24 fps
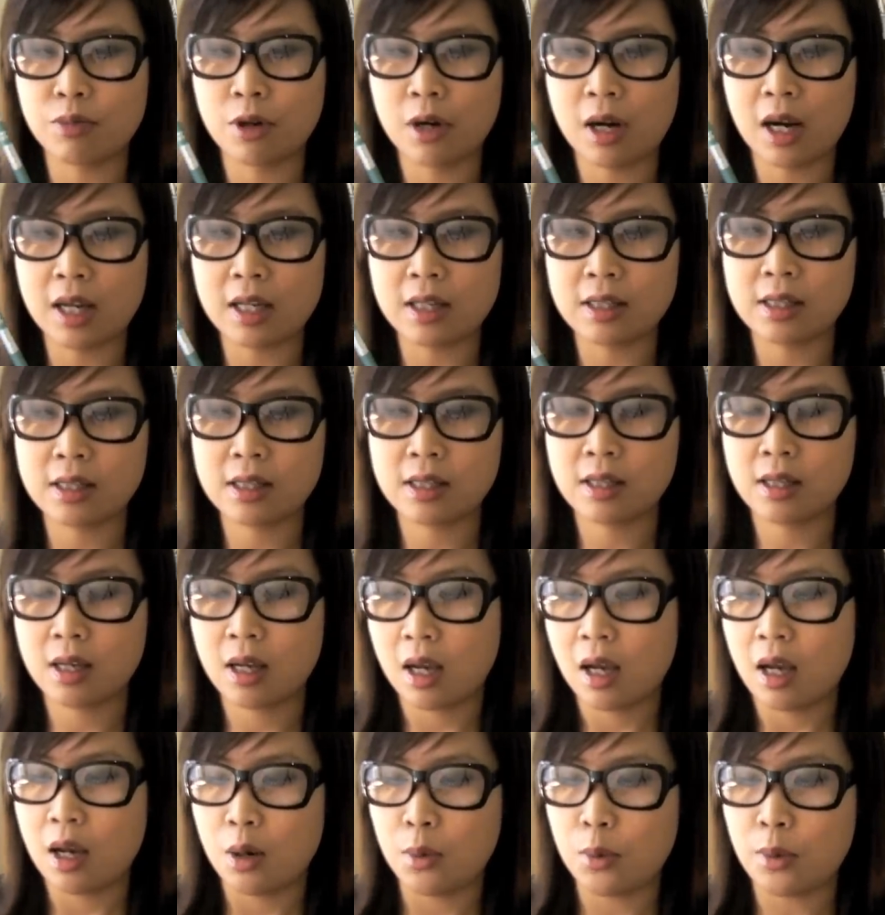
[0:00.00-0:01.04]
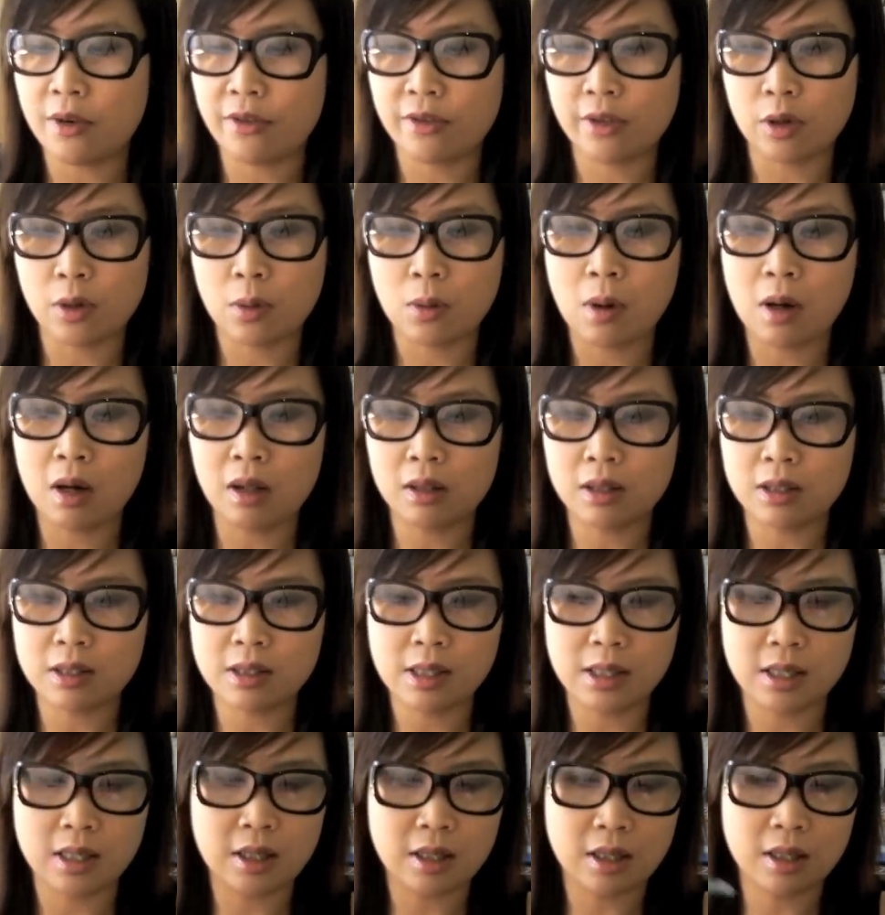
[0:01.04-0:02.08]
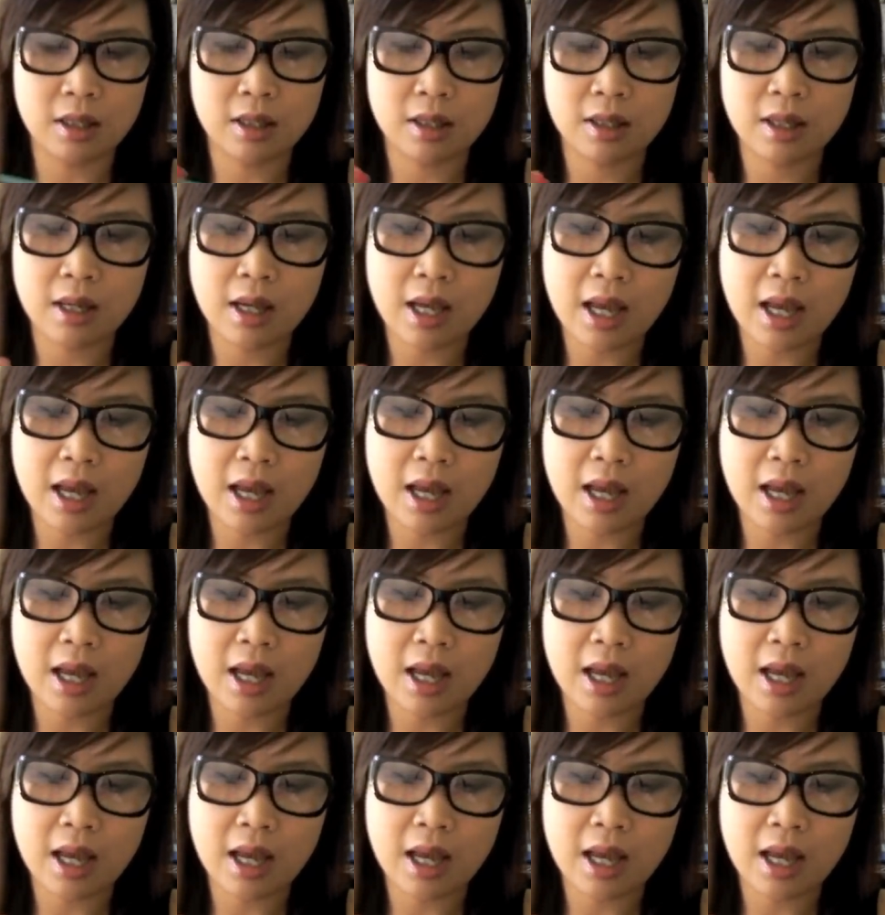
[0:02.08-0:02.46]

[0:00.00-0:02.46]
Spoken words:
impressed with the quality,